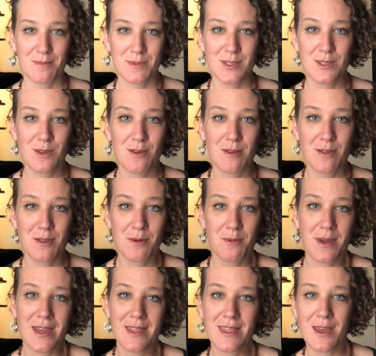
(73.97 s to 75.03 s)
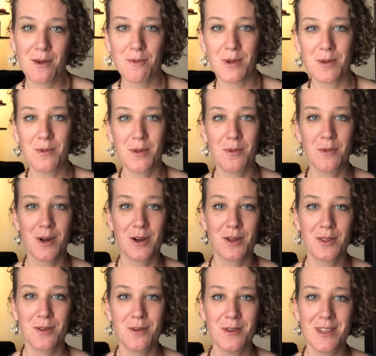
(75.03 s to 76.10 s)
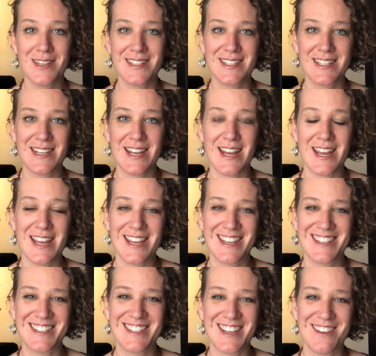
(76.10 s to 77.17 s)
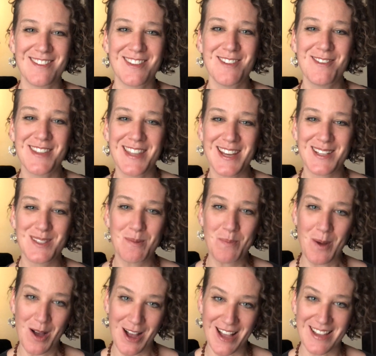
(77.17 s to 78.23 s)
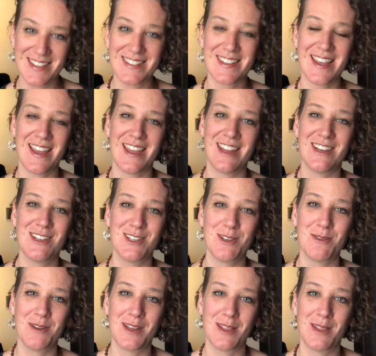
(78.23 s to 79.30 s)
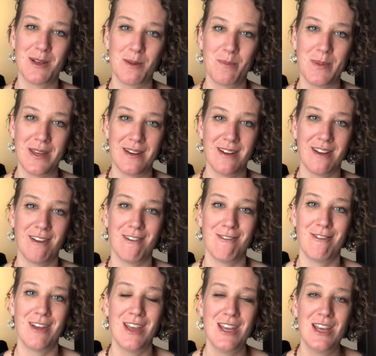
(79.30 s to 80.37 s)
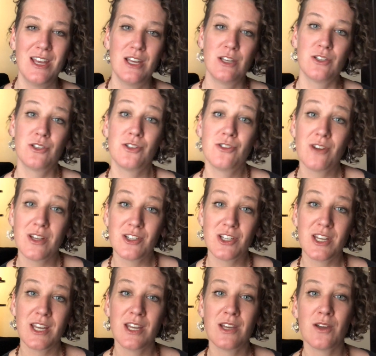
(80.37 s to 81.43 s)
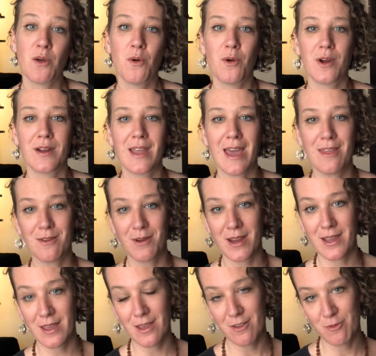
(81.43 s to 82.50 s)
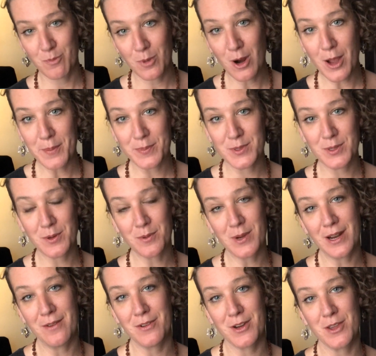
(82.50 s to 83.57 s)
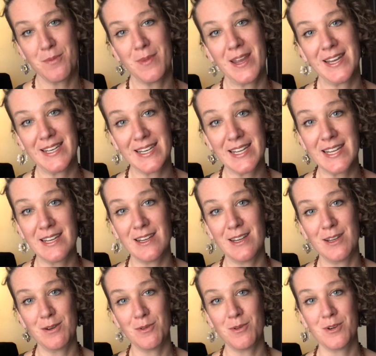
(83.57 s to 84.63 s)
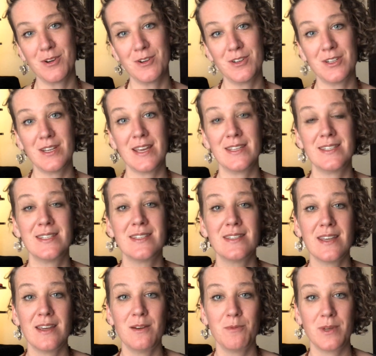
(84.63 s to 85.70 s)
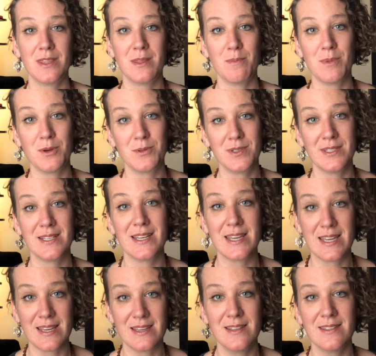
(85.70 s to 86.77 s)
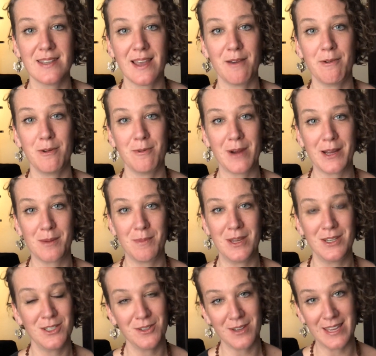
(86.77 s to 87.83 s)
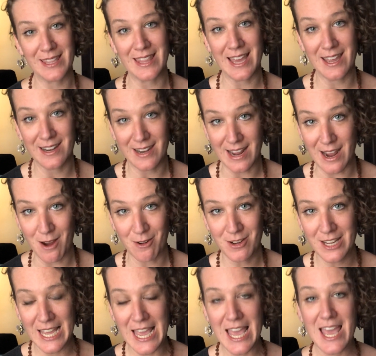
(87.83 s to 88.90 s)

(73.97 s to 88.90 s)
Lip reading: So the way that we will work through this today is if you would like to pause and do a little bit of stretching or gathering of props or whatever you might need in order to sit with the most ease, I would recommend doing that now.